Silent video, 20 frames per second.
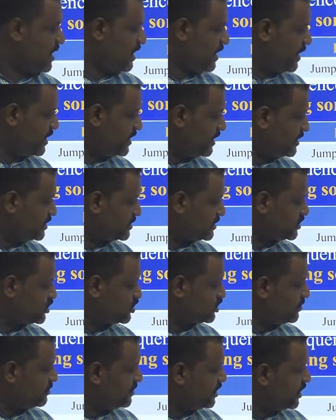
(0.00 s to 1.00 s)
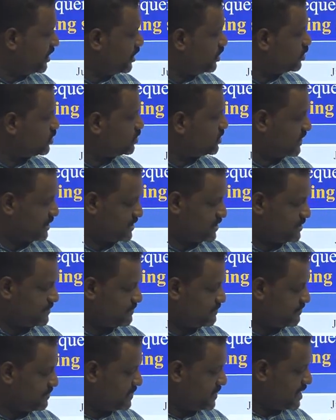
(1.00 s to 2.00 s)
It is similar to this.
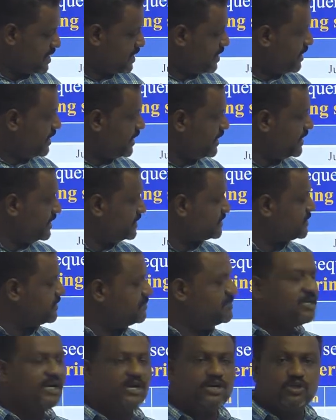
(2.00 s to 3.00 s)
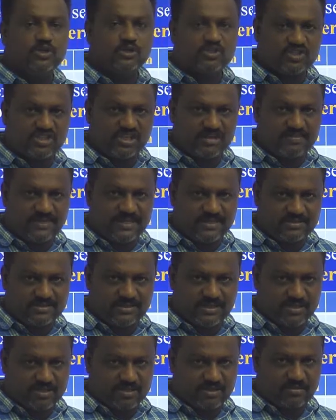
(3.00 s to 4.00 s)
It is similar to JB
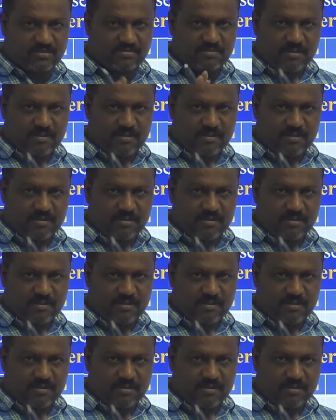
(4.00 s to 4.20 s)
instruction.